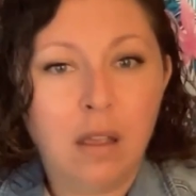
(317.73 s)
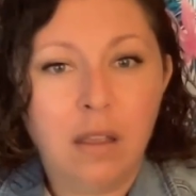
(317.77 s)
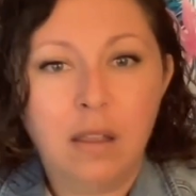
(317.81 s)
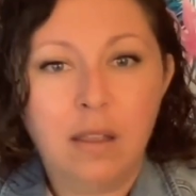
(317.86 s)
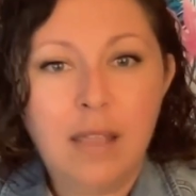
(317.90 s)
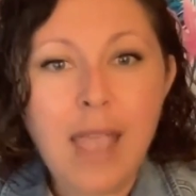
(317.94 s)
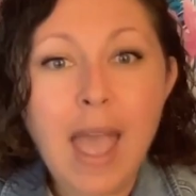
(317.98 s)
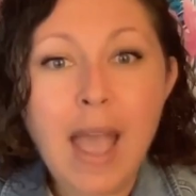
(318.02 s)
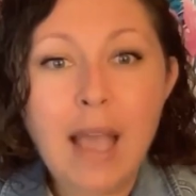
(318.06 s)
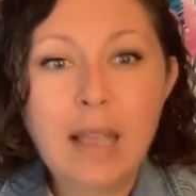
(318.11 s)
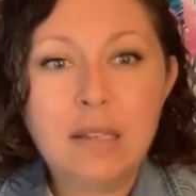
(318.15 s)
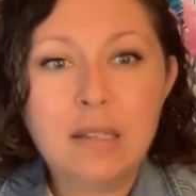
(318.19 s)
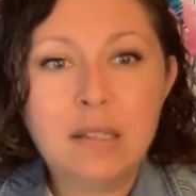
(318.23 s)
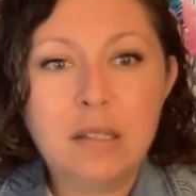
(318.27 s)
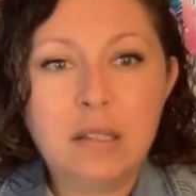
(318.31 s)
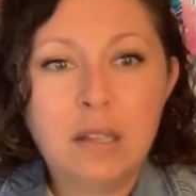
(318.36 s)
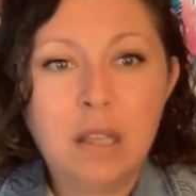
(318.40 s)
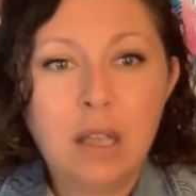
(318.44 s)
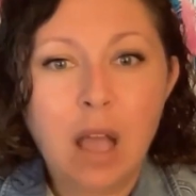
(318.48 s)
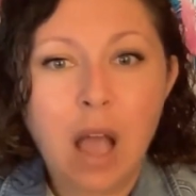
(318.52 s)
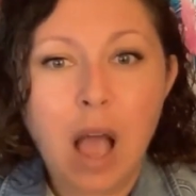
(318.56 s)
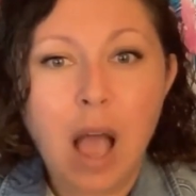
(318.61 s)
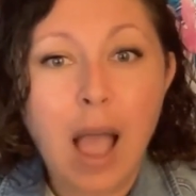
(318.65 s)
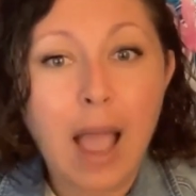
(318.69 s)
"Yes,
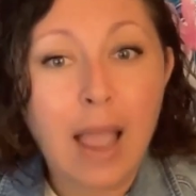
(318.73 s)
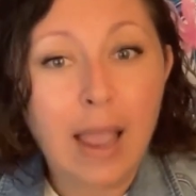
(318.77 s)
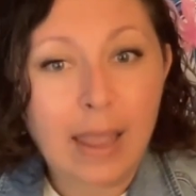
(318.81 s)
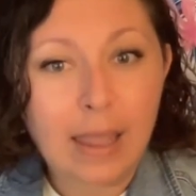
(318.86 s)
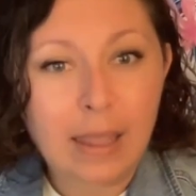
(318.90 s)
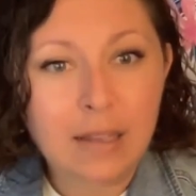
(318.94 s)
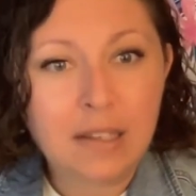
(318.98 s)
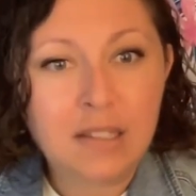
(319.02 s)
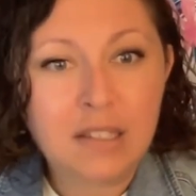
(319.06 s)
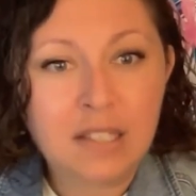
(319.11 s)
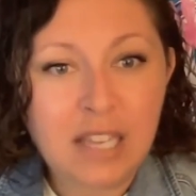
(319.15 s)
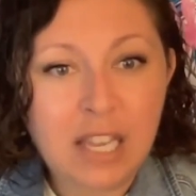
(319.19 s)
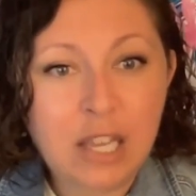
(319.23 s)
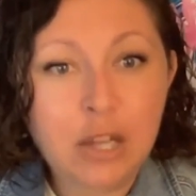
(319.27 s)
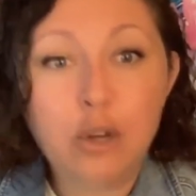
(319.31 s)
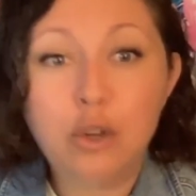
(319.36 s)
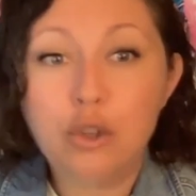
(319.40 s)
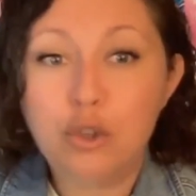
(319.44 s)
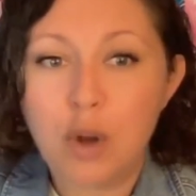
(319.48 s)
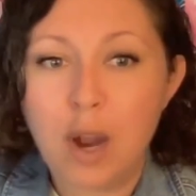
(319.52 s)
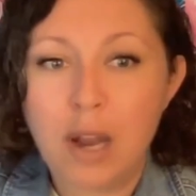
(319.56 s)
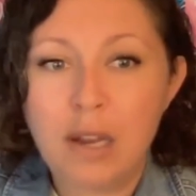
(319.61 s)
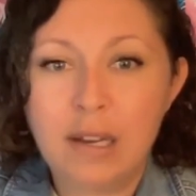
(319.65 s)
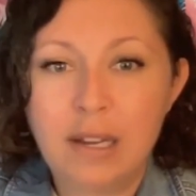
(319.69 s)
I see you're
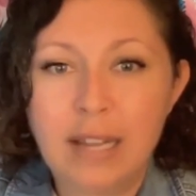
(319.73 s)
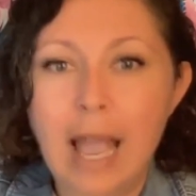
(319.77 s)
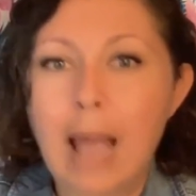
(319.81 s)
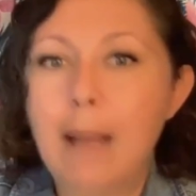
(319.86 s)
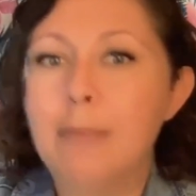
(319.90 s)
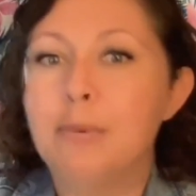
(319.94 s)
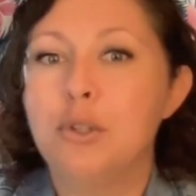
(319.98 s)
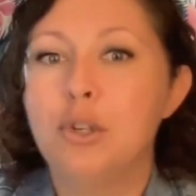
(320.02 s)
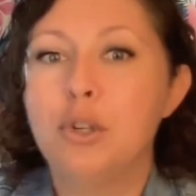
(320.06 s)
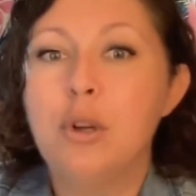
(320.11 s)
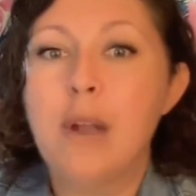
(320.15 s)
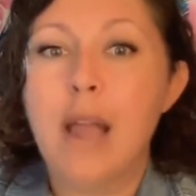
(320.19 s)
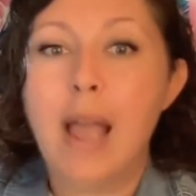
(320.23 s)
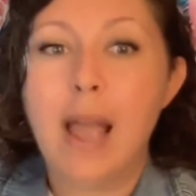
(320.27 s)
trying to capture